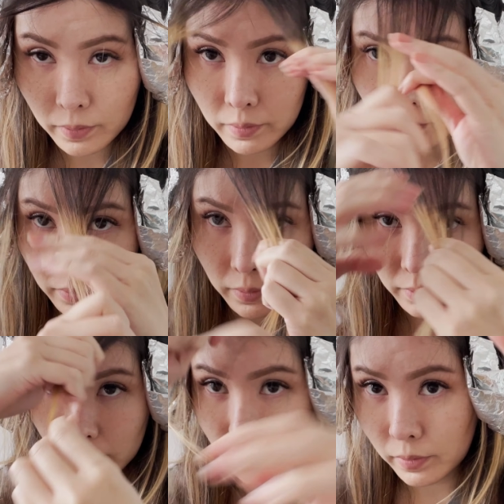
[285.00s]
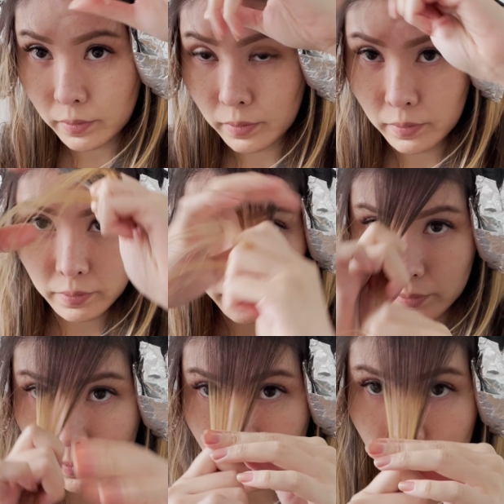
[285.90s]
Nothing is said.